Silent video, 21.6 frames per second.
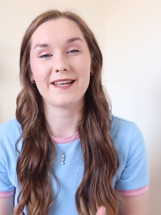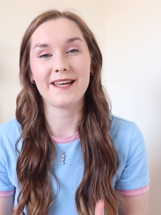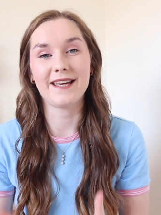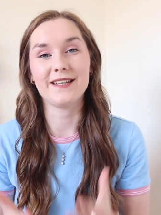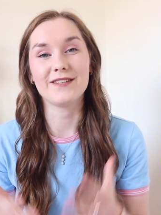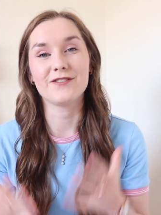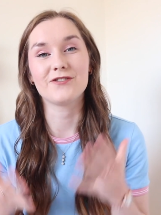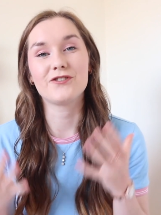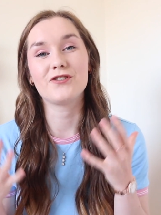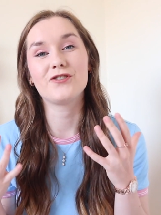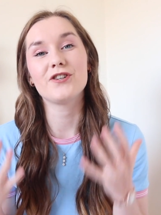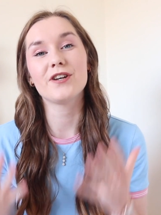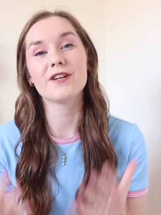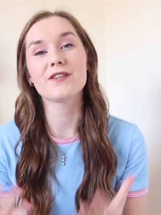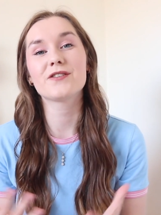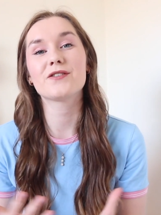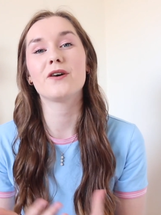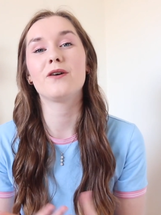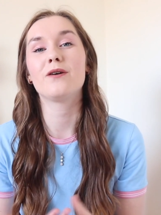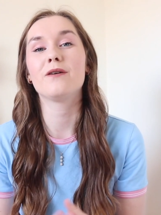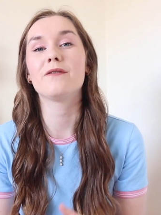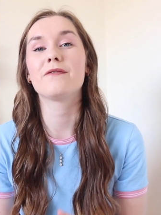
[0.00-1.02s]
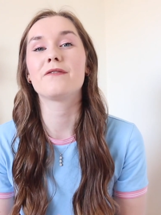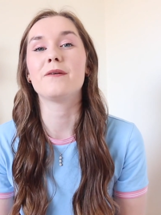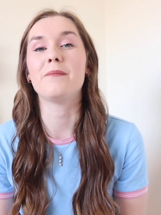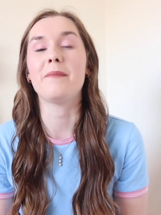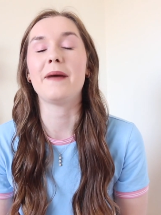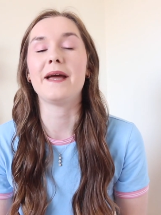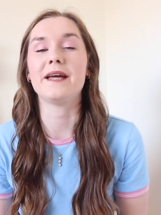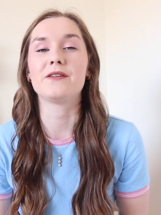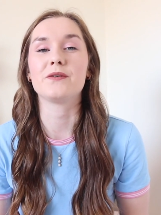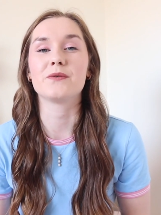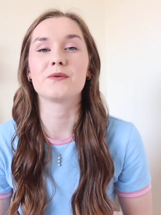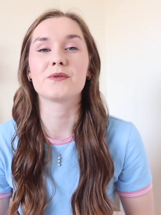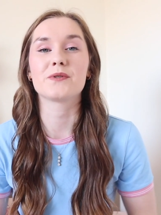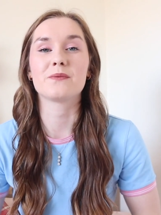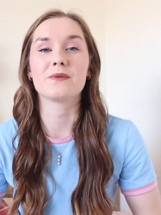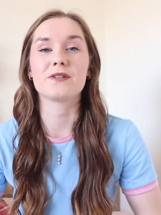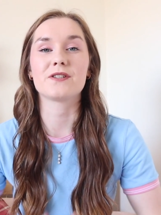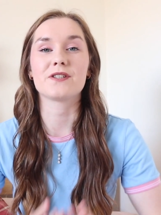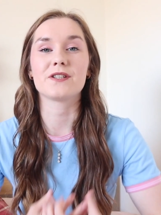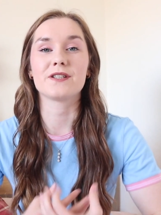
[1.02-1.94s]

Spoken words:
It is just off the Meadows, which